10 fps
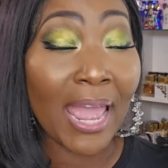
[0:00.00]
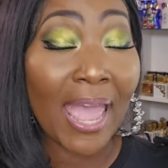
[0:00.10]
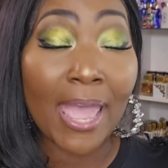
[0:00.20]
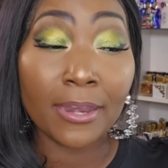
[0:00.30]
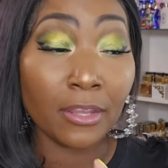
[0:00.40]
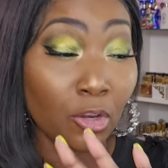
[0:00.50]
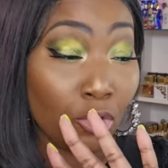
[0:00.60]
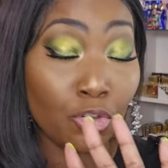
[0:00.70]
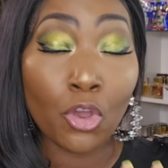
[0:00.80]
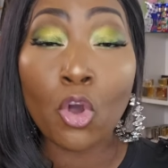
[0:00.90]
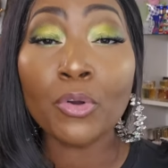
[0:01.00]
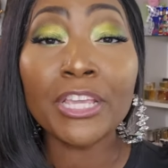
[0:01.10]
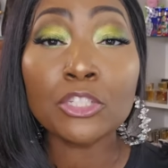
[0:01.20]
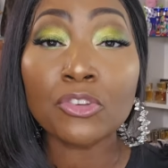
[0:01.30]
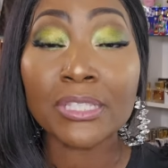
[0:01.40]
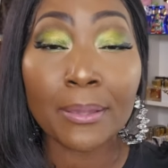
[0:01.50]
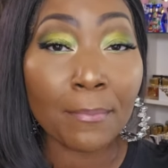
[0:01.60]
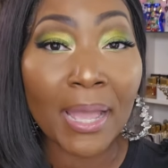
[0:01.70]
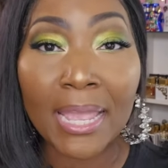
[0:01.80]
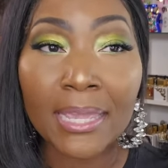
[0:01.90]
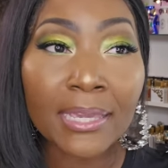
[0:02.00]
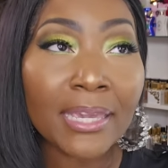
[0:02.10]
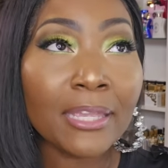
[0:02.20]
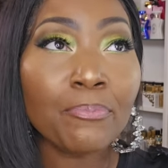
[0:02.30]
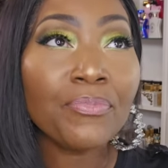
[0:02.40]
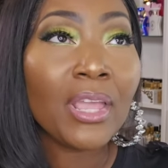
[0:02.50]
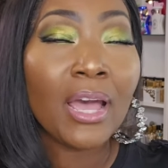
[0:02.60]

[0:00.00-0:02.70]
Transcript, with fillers: I had no interest in buying it.